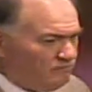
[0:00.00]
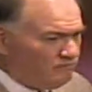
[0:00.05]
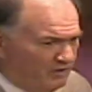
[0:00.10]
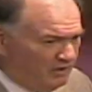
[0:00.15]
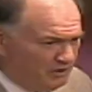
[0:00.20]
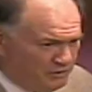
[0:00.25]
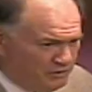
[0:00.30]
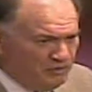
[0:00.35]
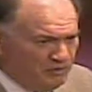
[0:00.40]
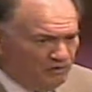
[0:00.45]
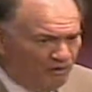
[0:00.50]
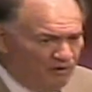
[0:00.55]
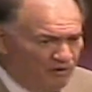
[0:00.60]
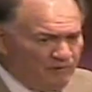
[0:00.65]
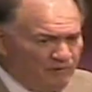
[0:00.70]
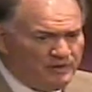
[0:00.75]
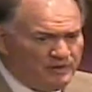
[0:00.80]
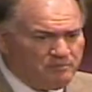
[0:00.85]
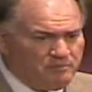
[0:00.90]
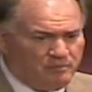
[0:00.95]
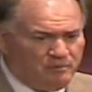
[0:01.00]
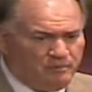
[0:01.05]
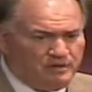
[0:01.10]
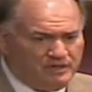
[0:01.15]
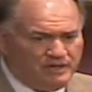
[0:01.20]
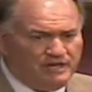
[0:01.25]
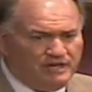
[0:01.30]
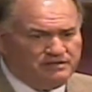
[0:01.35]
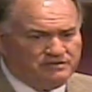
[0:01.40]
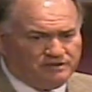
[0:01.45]
you're already
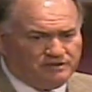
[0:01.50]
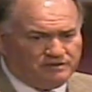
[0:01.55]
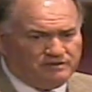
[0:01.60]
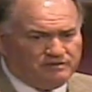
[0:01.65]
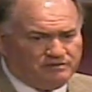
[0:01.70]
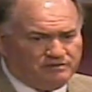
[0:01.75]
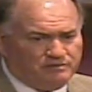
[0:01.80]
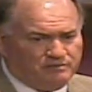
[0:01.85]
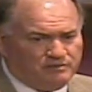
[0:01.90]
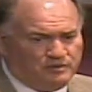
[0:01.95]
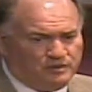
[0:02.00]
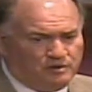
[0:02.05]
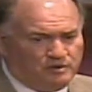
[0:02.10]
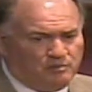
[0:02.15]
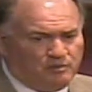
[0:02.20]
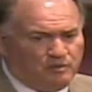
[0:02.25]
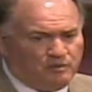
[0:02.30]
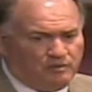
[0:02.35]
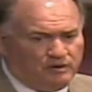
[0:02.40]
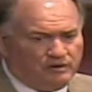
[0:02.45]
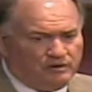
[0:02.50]
predestined when you're born.